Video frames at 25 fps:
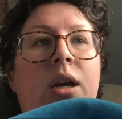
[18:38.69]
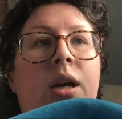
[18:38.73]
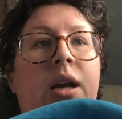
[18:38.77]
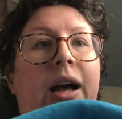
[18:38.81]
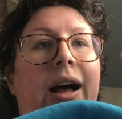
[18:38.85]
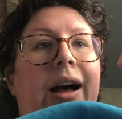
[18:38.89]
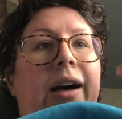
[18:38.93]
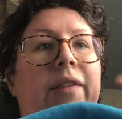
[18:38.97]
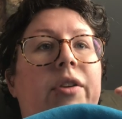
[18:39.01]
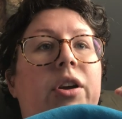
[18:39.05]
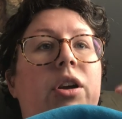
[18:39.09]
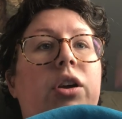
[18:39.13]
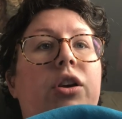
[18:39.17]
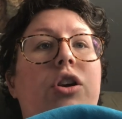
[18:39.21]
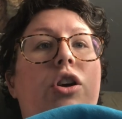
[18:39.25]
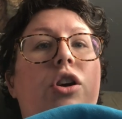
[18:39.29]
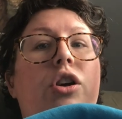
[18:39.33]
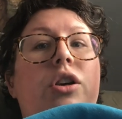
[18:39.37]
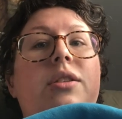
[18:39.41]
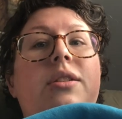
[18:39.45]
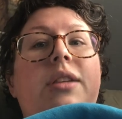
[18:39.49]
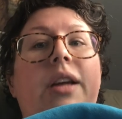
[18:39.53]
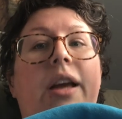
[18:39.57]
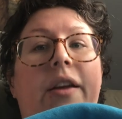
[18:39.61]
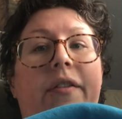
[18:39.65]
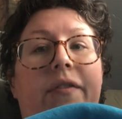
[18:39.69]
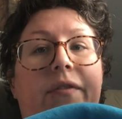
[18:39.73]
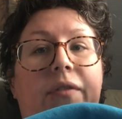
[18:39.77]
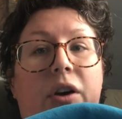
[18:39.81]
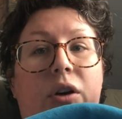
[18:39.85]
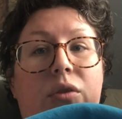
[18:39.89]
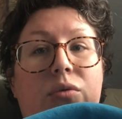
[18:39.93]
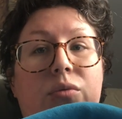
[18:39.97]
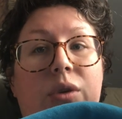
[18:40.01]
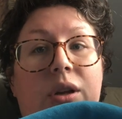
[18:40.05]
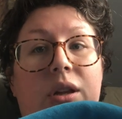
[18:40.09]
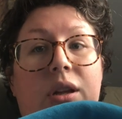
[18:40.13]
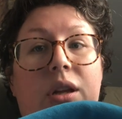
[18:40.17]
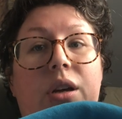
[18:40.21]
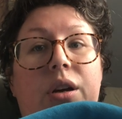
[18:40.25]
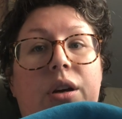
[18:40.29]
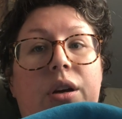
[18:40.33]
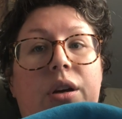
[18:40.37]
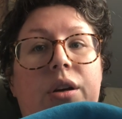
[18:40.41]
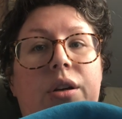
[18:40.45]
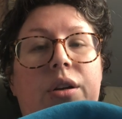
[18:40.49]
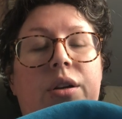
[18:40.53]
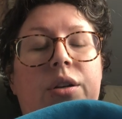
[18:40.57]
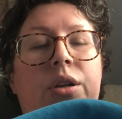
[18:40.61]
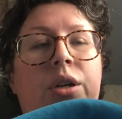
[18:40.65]
having a good day felt really
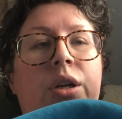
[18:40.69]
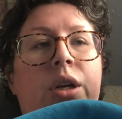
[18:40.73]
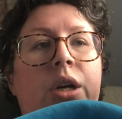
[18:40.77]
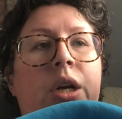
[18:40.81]
good.